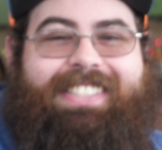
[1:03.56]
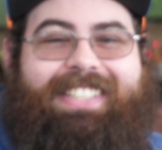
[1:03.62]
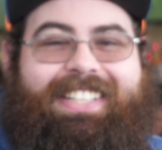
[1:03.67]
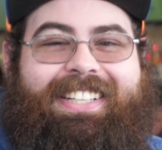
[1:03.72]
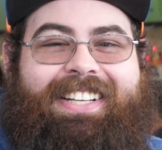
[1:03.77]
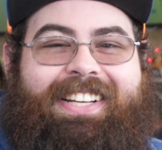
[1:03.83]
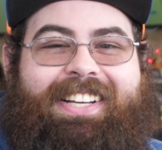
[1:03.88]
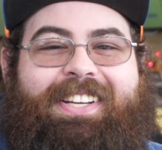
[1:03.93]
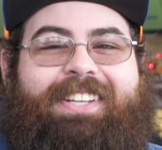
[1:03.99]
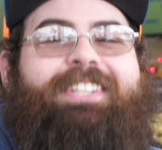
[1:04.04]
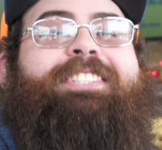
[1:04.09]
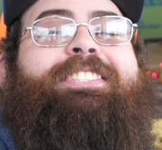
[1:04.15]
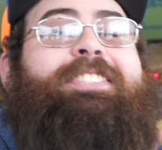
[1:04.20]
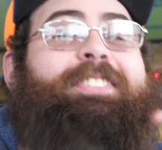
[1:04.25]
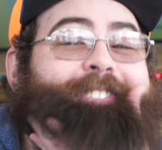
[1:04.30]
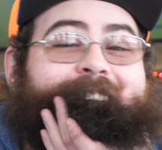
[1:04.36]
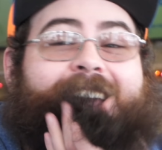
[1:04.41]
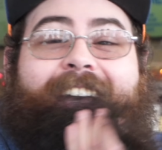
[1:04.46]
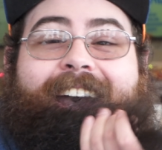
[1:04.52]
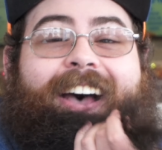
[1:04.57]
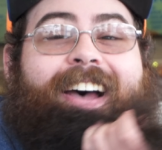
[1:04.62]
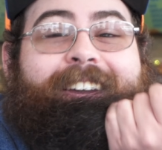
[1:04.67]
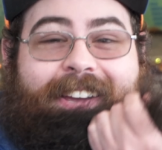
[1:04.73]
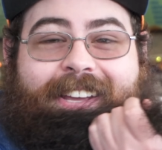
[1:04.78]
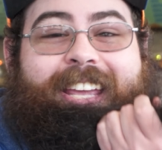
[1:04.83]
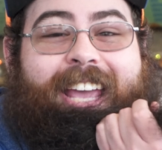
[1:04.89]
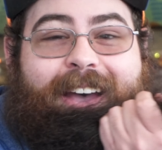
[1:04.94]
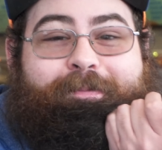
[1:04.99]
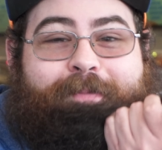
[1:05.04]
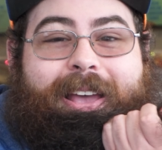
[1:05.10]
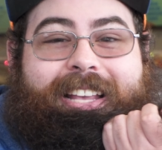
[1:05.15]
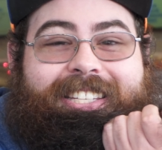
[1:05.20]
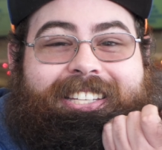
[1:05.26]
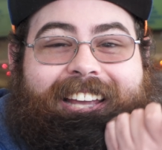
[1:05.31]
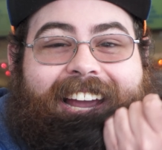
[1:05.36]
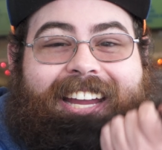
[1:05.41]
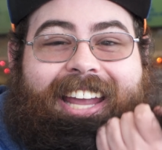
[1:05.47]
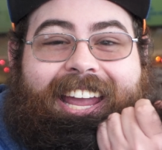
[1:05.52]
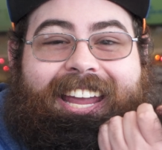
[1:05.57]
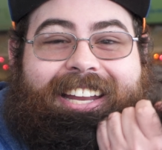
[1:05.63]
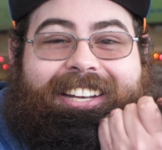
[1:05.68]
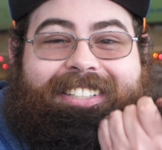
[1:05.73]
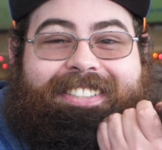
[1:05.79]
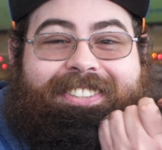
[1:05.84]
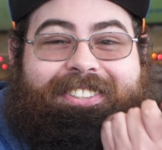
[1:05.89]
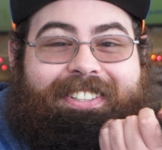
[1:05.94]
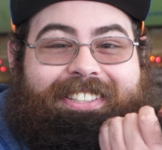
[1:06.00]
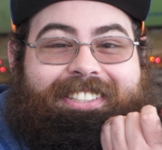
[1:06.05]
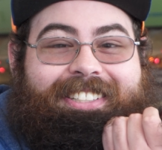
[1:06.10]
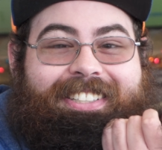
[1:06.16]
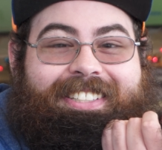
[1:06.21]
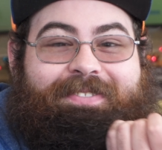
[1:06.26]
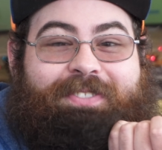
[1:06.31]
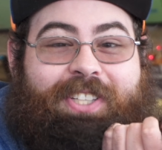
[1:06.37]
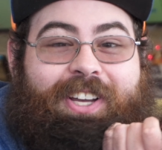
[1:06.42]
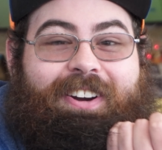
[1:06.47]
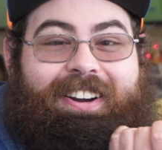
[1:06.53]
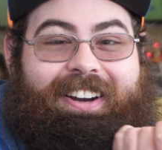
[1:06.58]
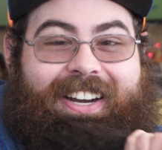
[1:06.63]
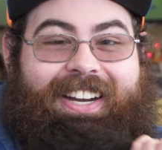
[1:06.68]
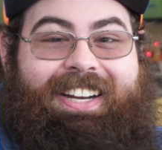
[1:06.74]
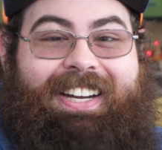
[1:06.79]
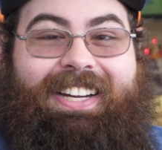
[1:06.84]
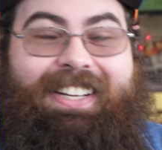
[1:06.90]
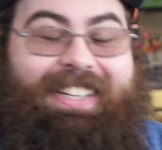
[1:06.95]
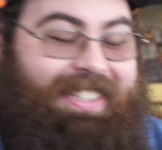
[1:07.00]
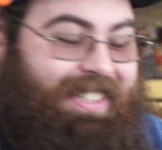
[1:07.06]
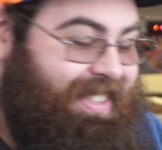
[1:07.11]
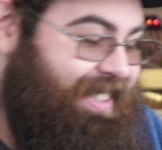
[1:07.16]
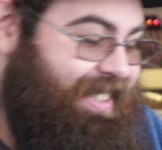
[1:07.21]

too messy. Yeah, yeah, messy. I can't do it. Sorry. I mean,